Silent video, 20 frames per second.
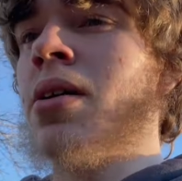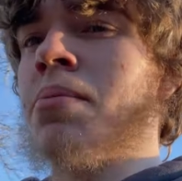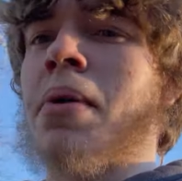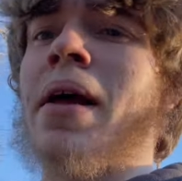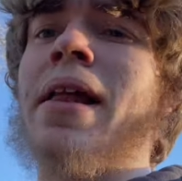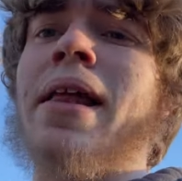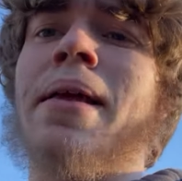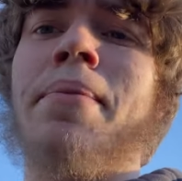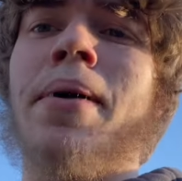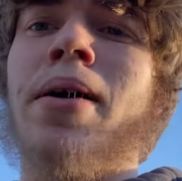
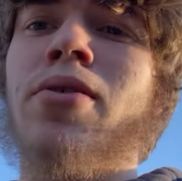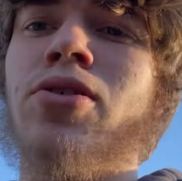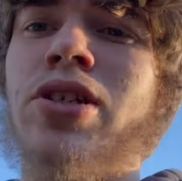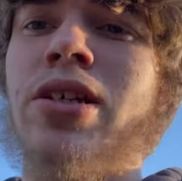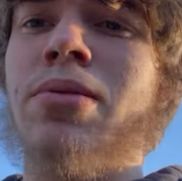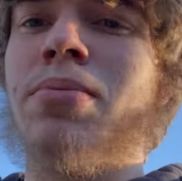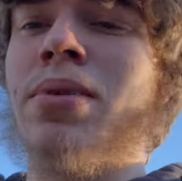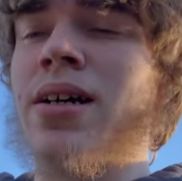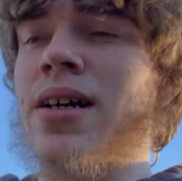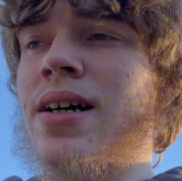I didn't post
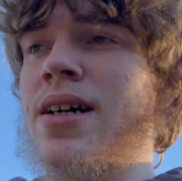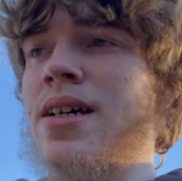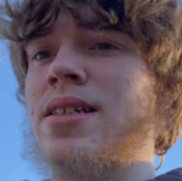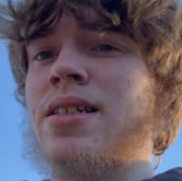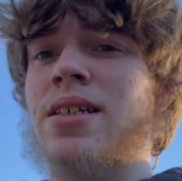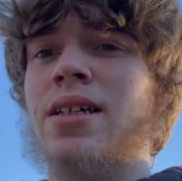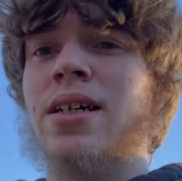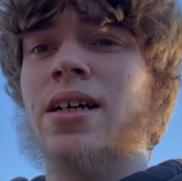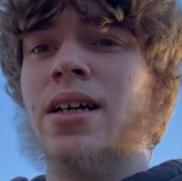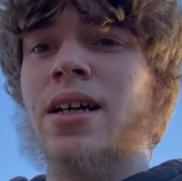it
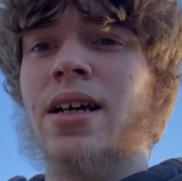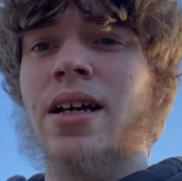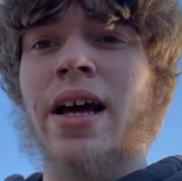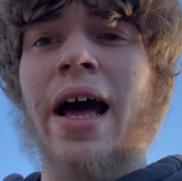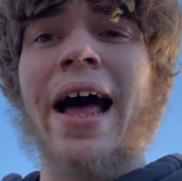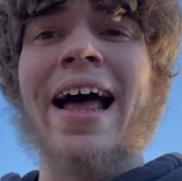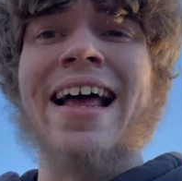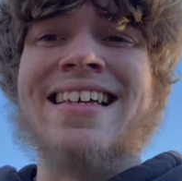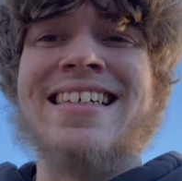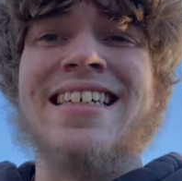because
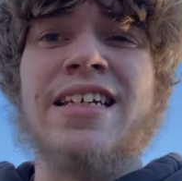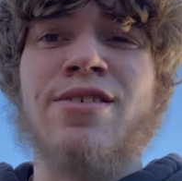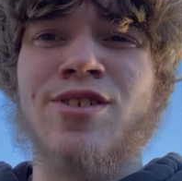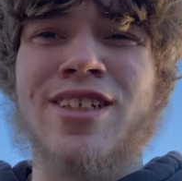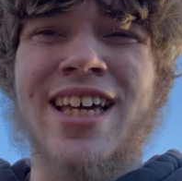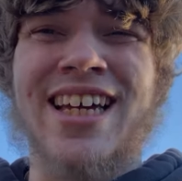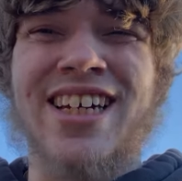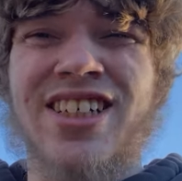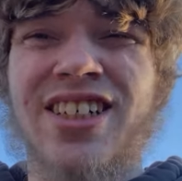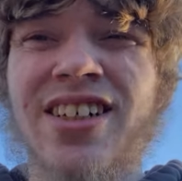I didn't think it was
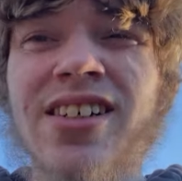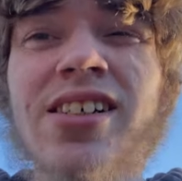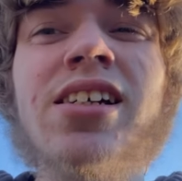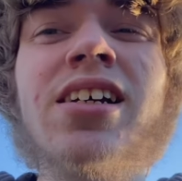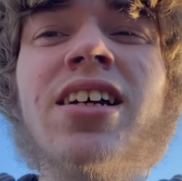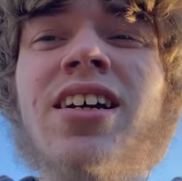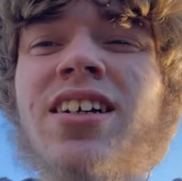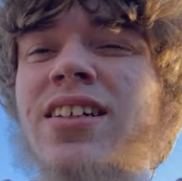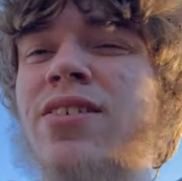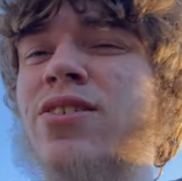that
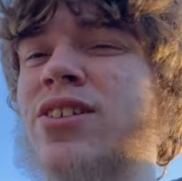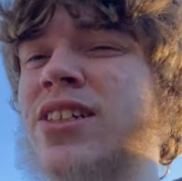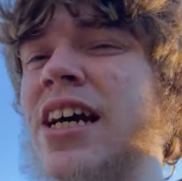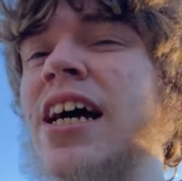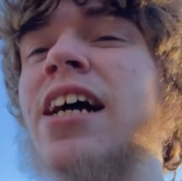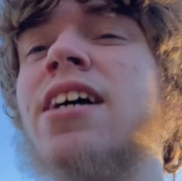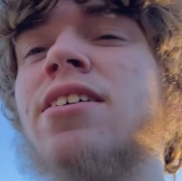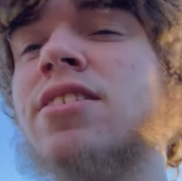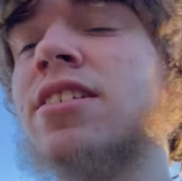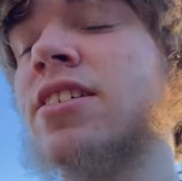good because I was
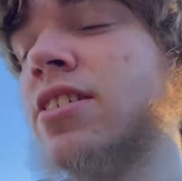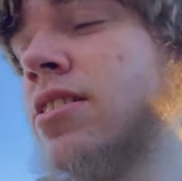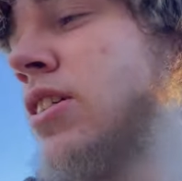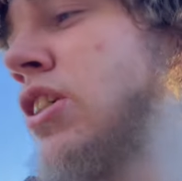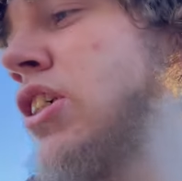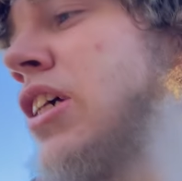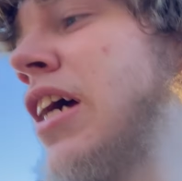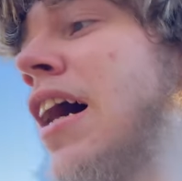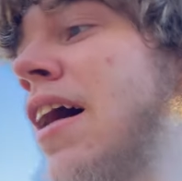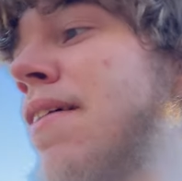kind of
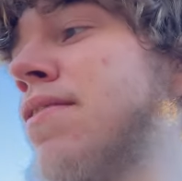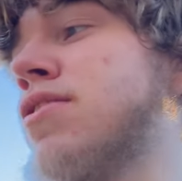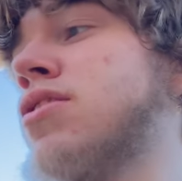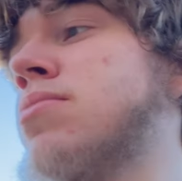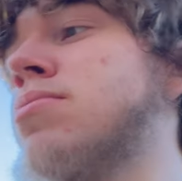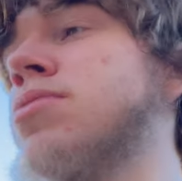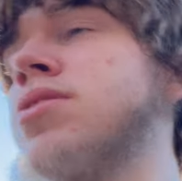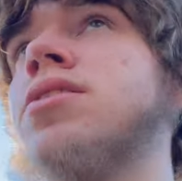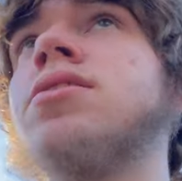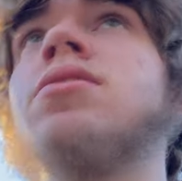shy for
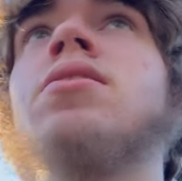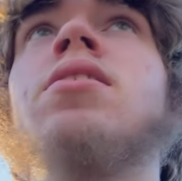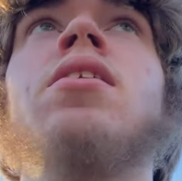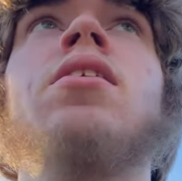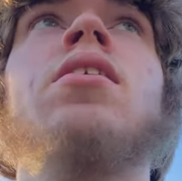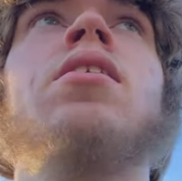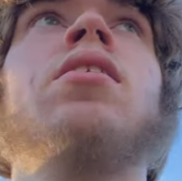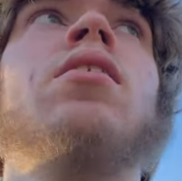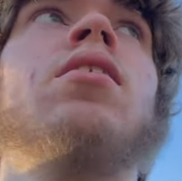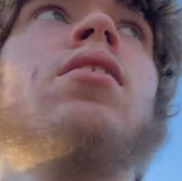some reason.
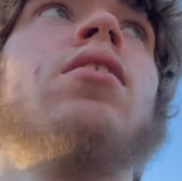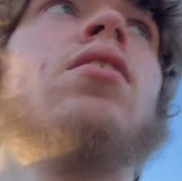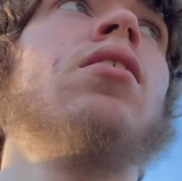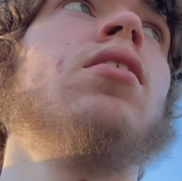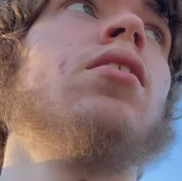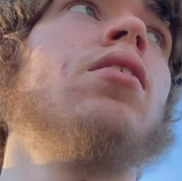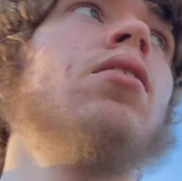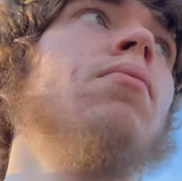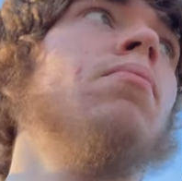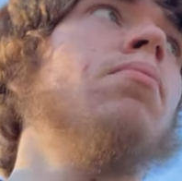
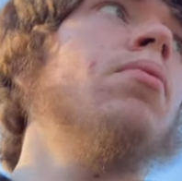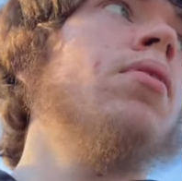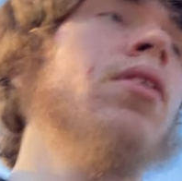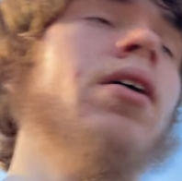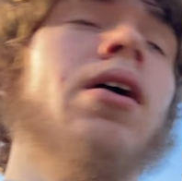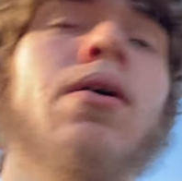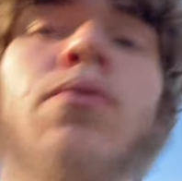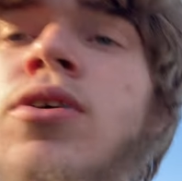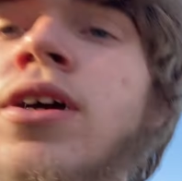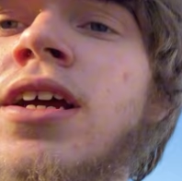But
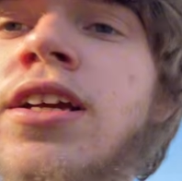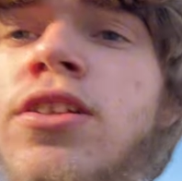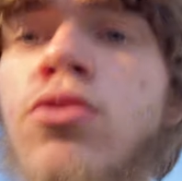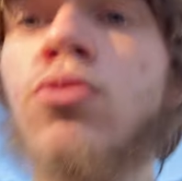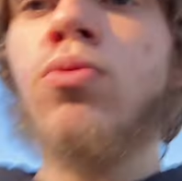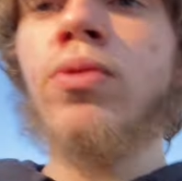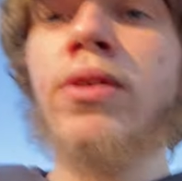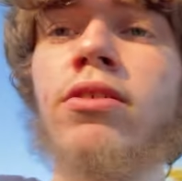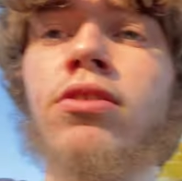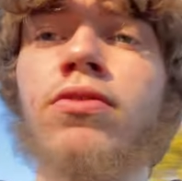I want to get new
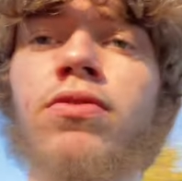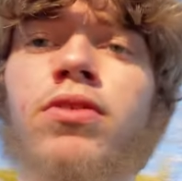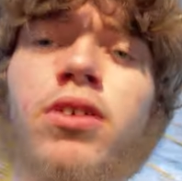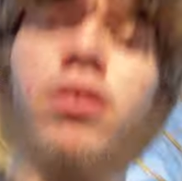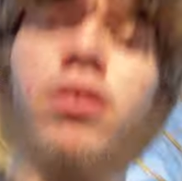wheels for the